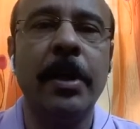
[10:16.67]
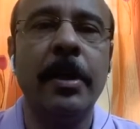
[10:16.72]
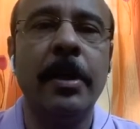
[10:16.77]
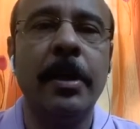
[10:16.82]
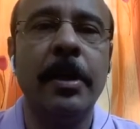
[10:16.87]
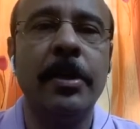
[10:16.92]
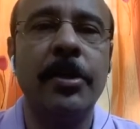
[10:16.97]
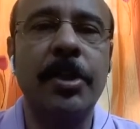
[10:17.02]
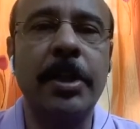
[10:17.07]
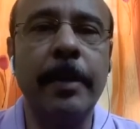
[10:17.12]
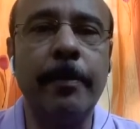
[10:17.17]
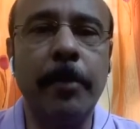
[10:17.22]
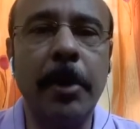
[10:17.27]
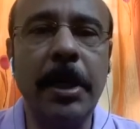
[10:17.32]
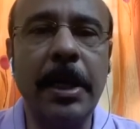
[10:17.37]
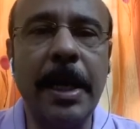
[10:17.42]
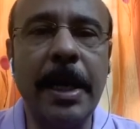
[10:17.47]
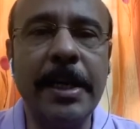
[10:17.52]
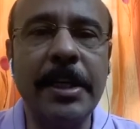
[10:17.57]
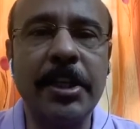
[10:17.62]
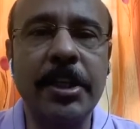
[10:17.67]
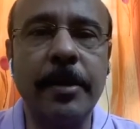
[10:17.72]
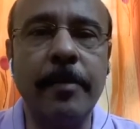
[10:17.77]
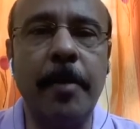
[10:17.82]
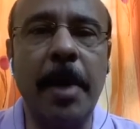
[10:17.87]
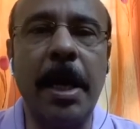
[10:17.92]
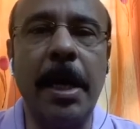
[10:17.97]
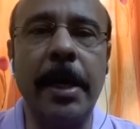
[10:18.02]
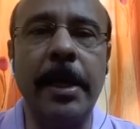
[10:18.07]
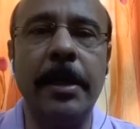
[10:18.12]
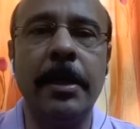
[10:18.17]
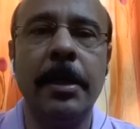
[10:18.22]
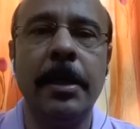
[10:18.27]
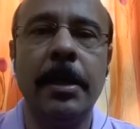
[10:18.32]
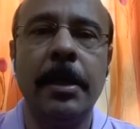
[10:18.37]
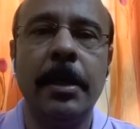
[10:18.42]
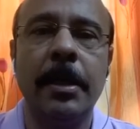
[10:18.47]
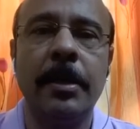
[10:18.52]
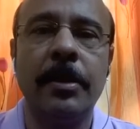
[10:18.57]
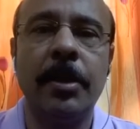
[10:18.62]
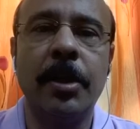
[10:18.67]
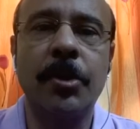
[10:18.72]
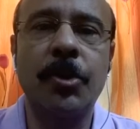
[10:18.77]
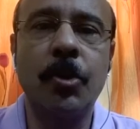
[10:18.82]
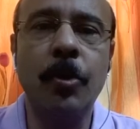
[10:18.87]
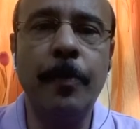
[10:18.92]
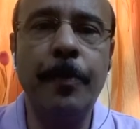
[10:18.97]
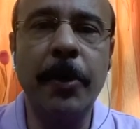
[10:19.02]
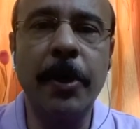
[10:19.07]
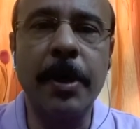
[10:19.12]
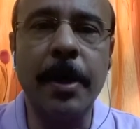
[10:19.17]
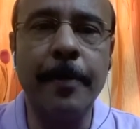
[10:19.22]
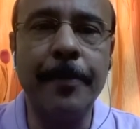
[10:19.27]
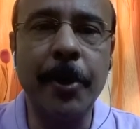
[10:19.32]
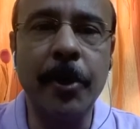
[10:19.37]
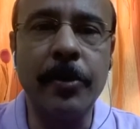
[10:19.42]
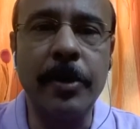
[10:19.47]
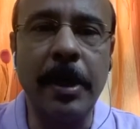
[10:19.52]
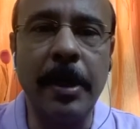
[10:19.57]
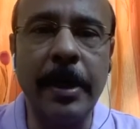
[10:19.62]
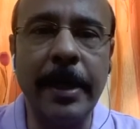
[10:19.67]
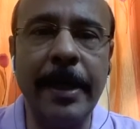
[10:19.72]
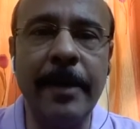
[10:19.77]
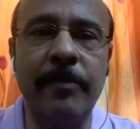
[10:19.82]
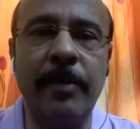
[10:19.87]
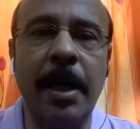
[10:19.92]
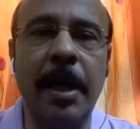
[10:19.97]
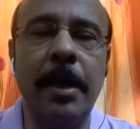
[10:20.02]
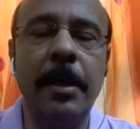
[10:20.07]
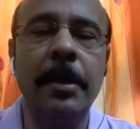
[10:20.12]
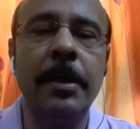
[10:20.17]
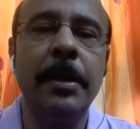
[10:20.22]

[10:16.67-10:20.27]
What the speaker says: symbolized by the supercomputer Eva